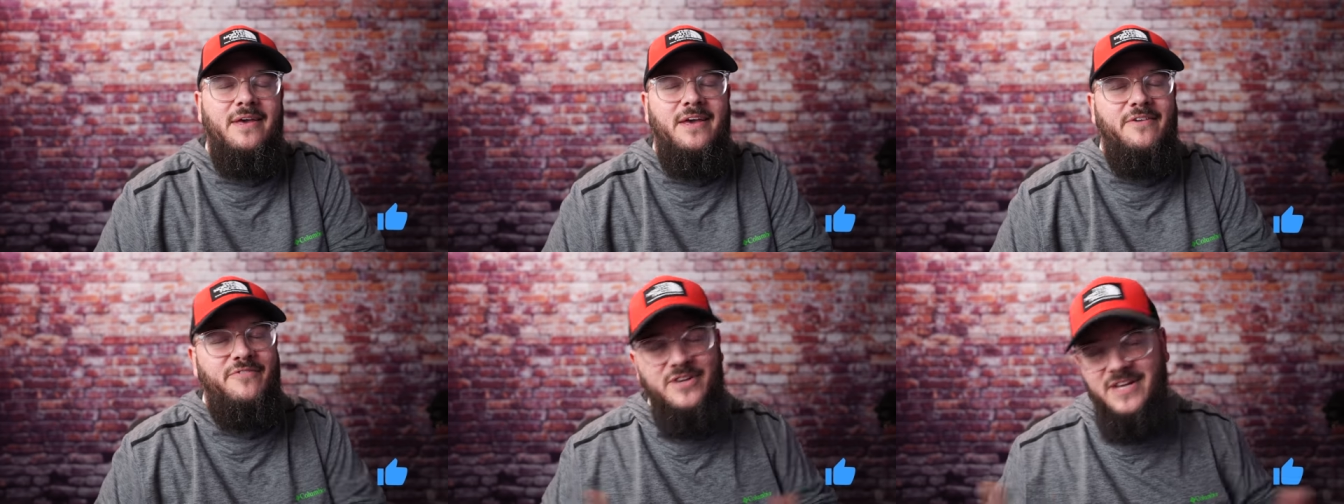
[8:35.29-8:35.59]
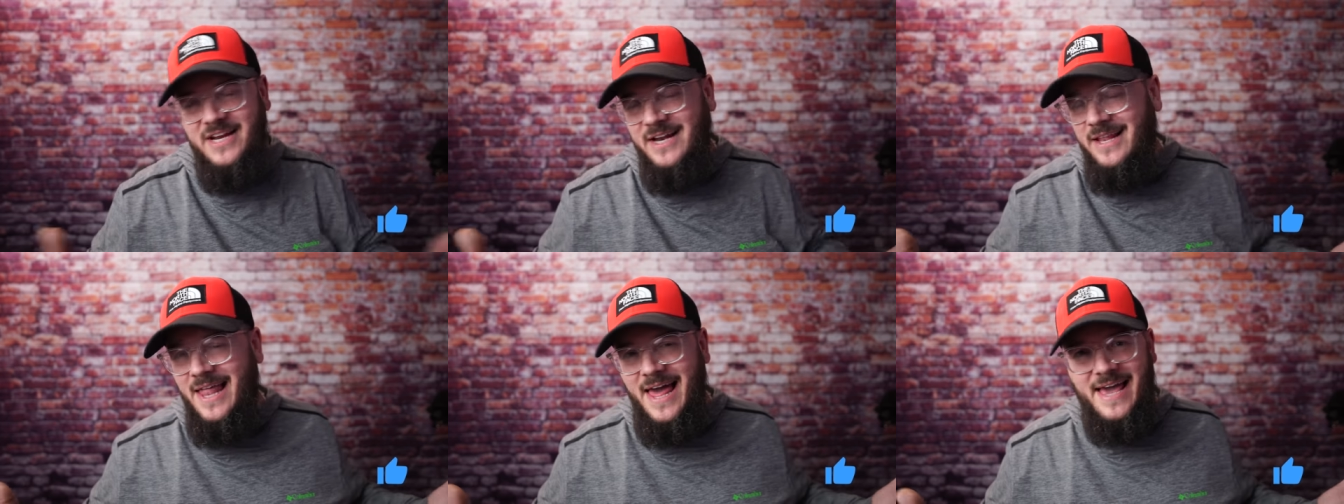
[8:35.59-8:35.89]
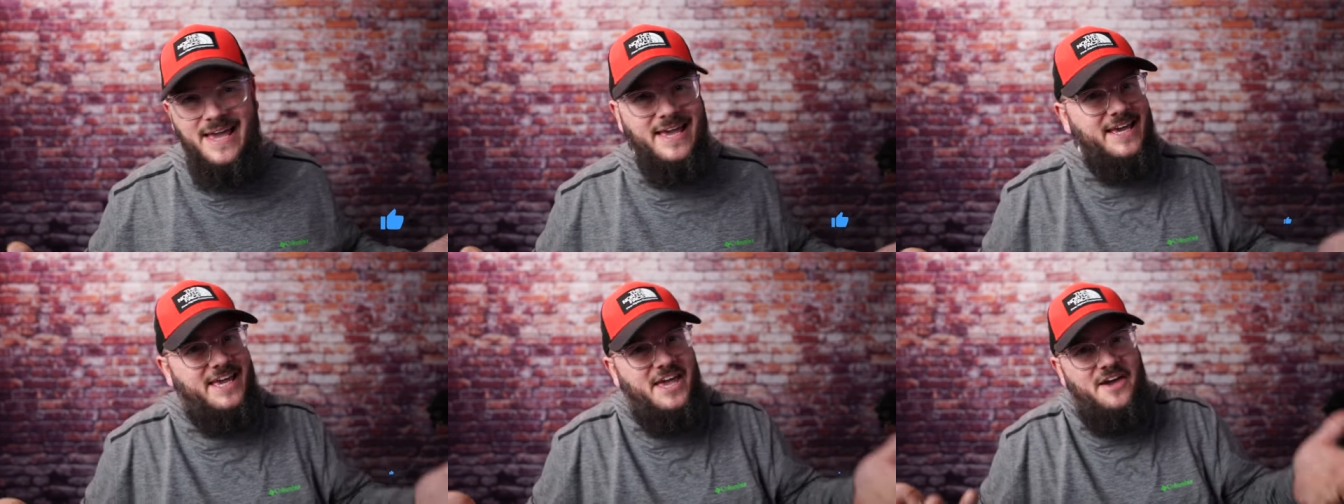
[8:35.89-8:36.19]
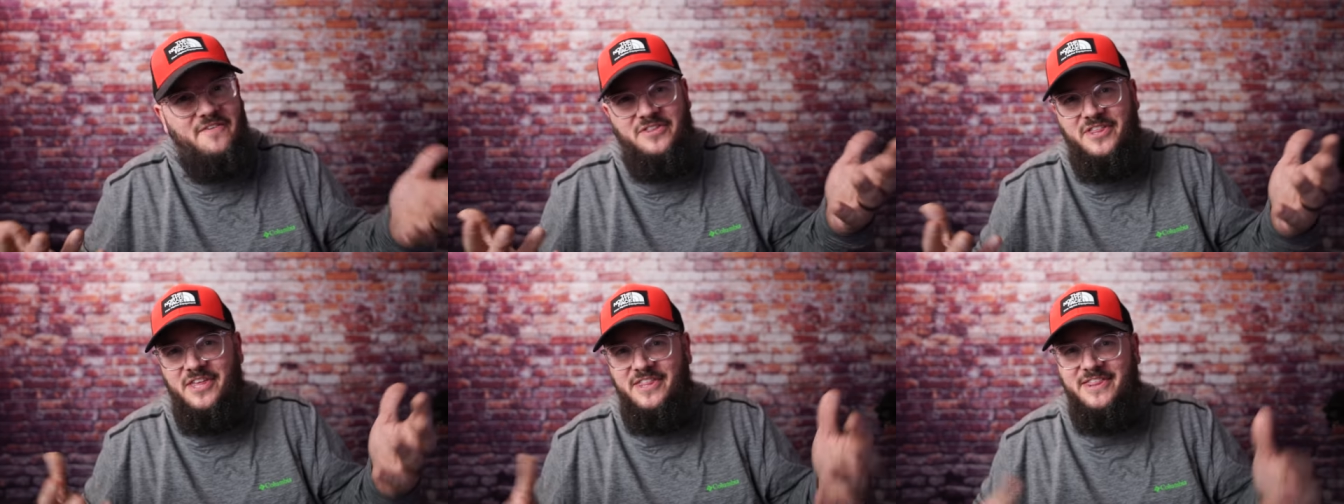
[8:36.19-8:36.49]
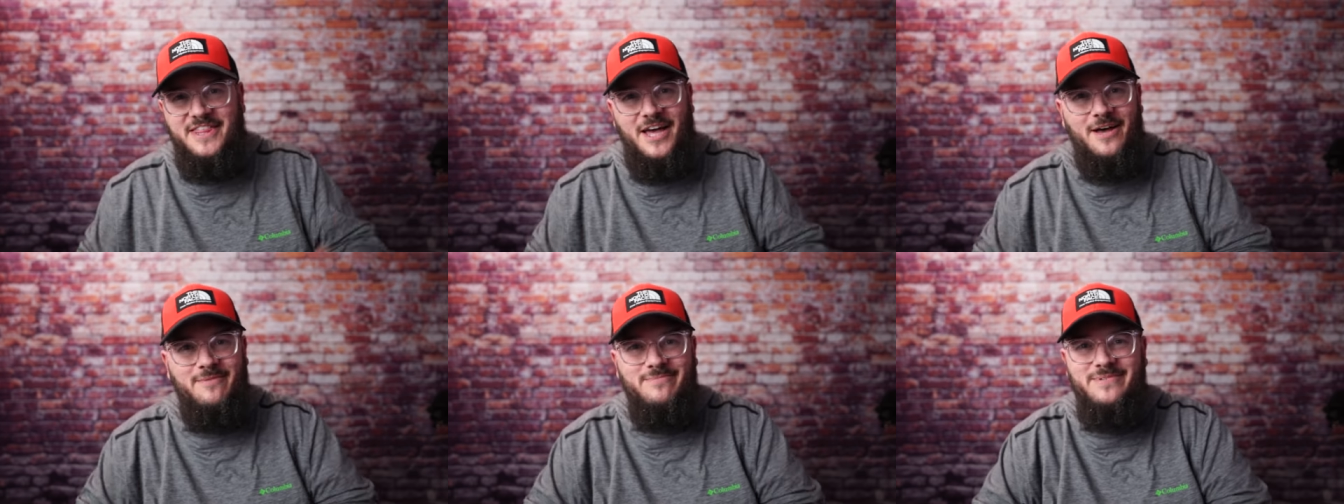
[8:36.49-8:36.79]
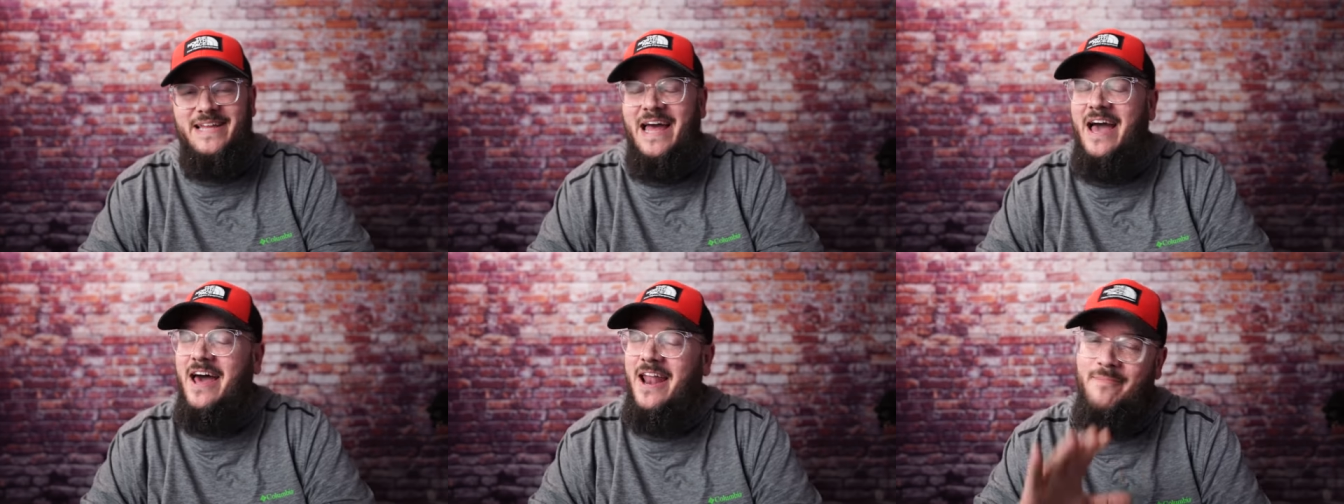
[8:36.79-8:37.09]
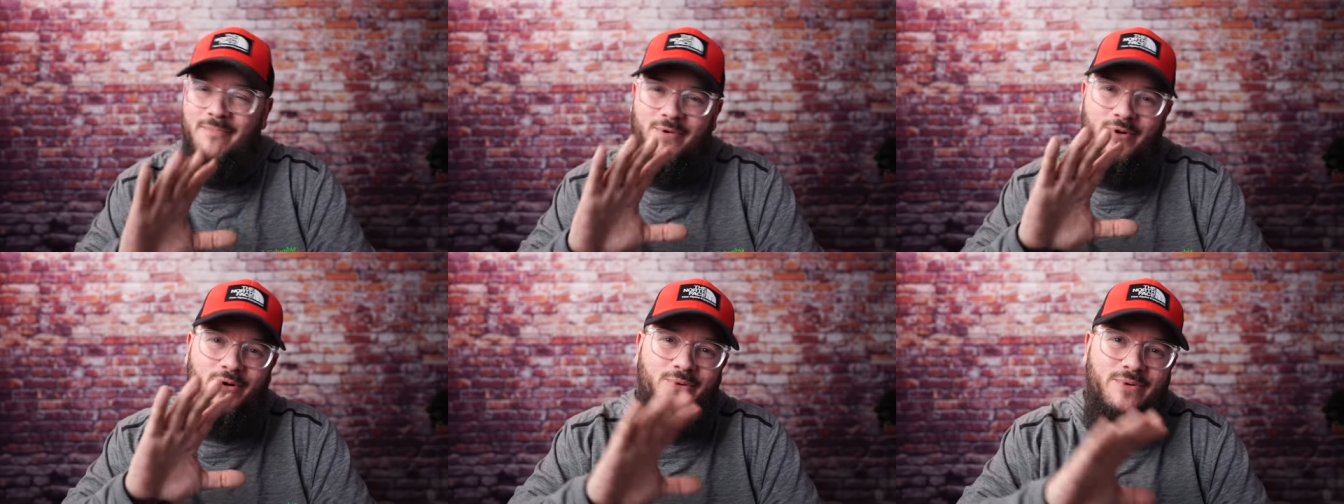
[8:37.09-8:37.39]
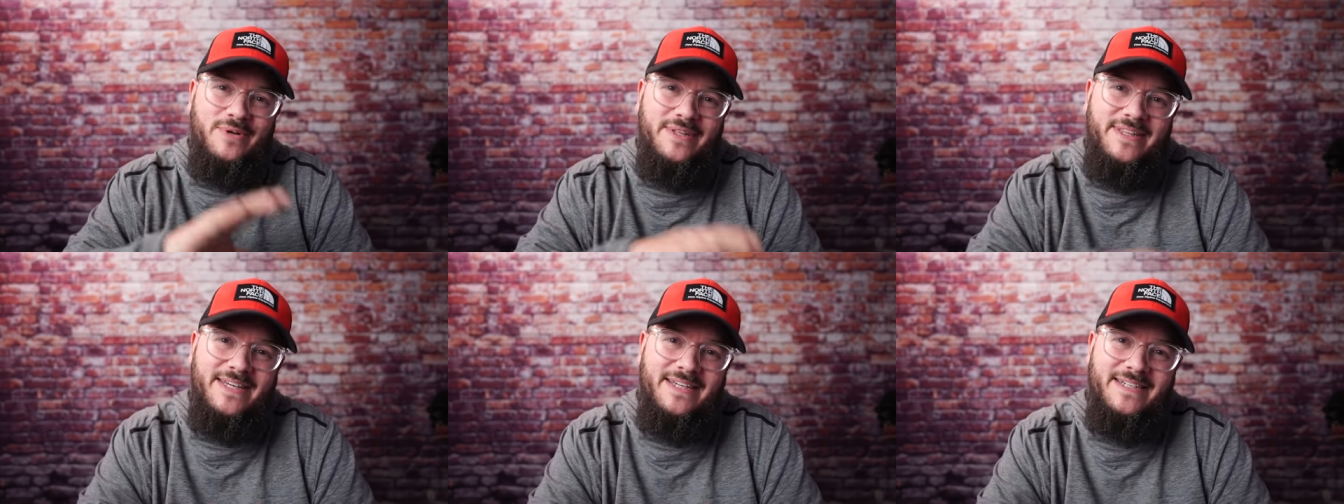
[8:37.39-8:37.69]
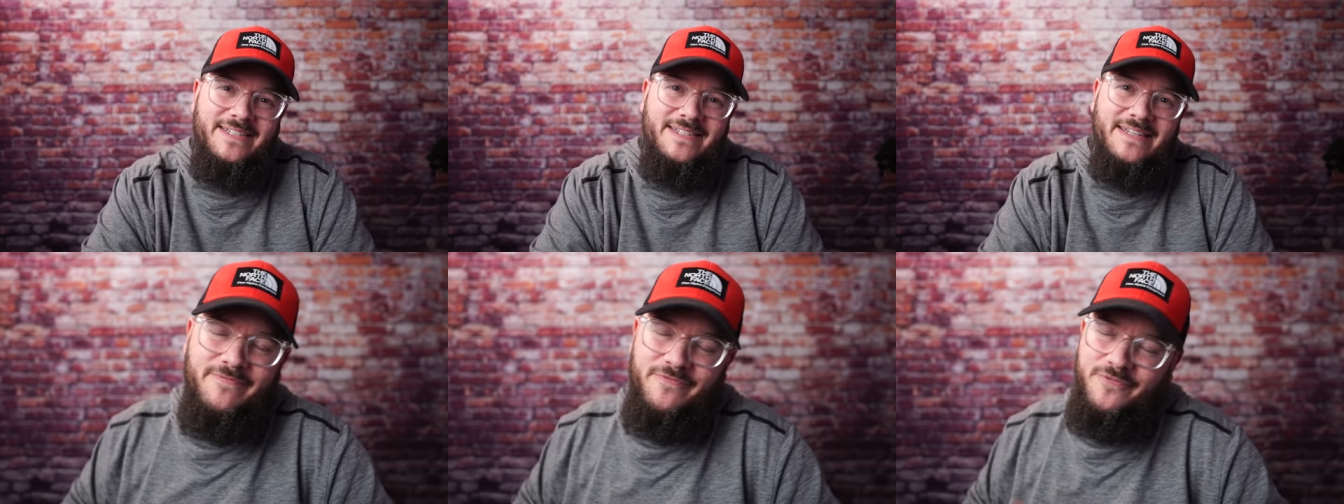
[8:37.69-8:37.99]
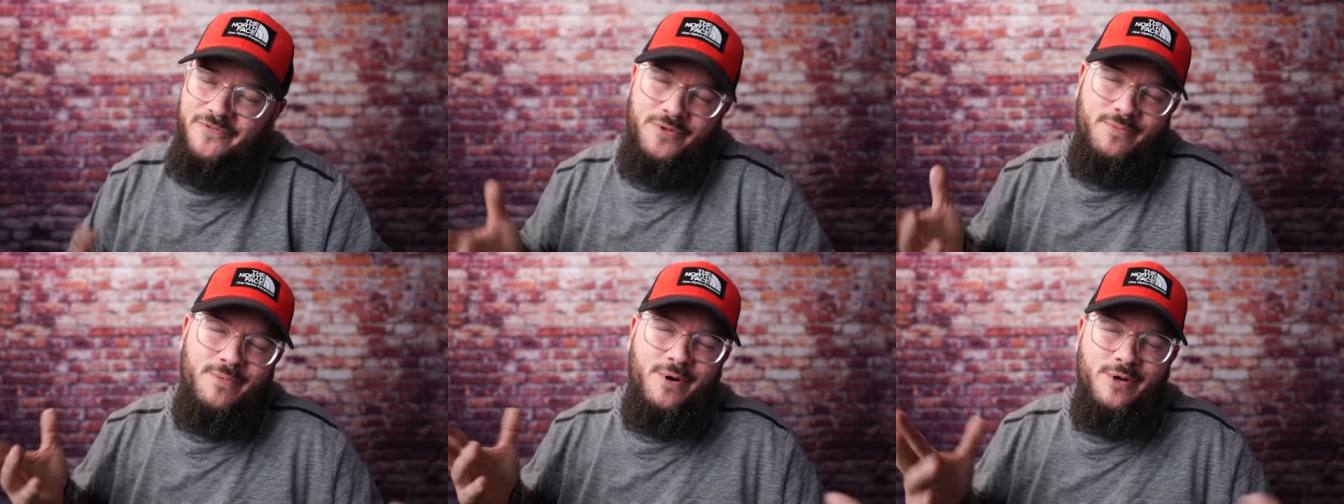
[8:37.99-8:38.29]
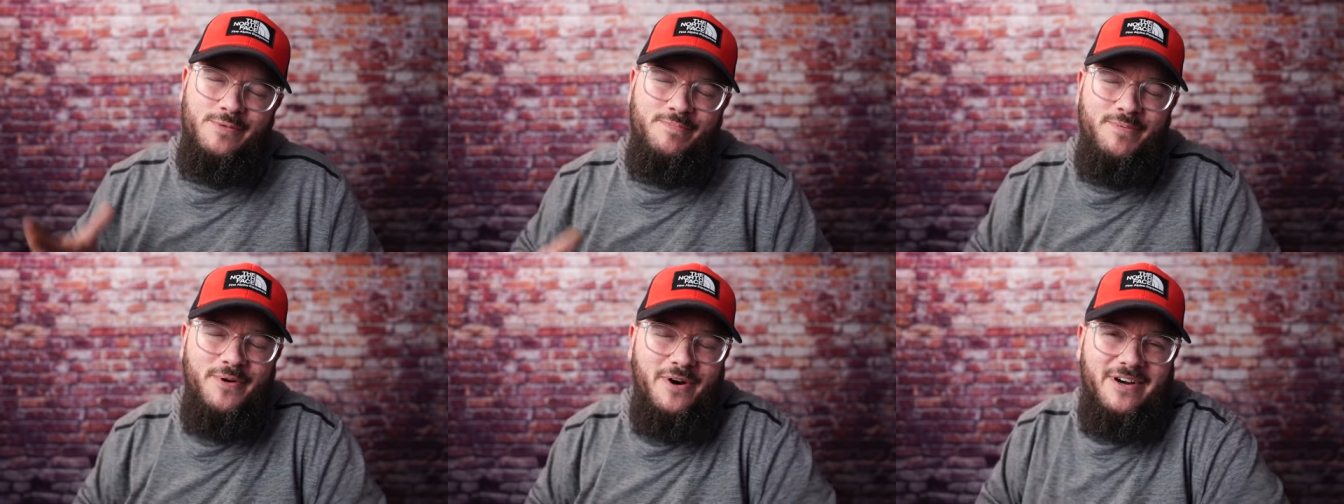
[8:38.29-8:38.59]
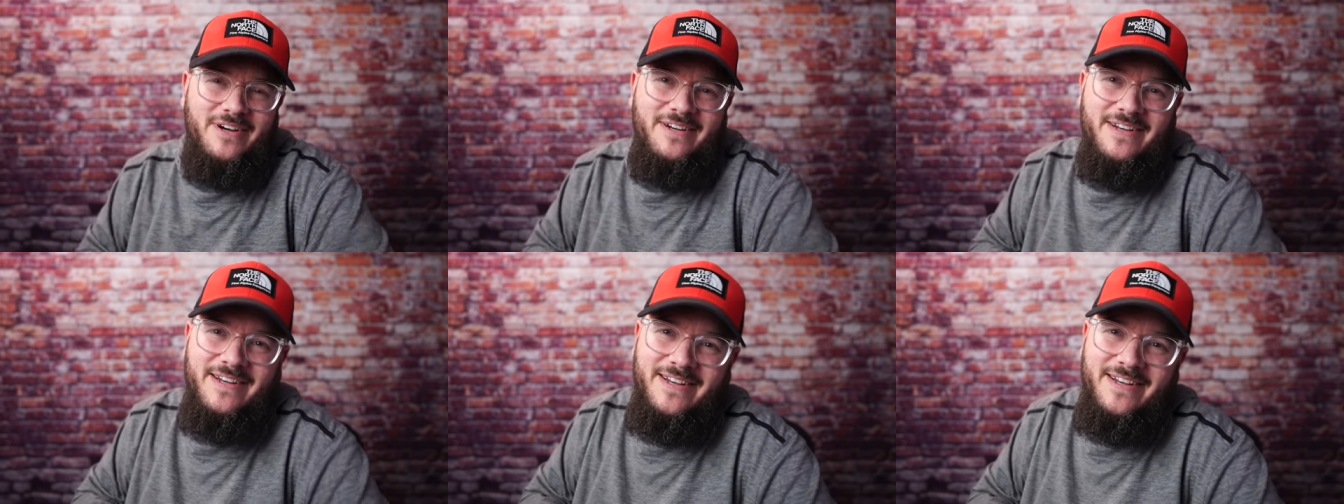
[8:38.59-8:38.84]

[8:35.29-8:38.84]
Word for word: If you didn't like it, give it the thumbs down. I'm cool with it for the most part.